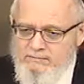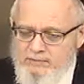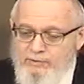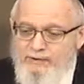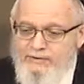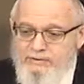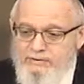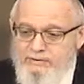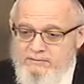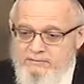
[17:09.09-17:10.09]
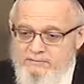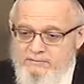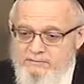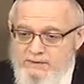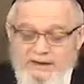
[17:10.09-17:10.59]
Correct.
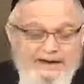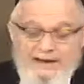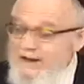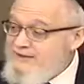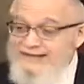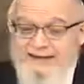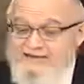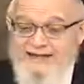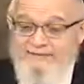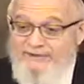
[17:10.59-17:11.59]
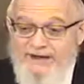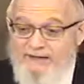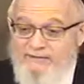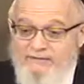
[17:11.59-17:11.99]
I, would say it's not a. I,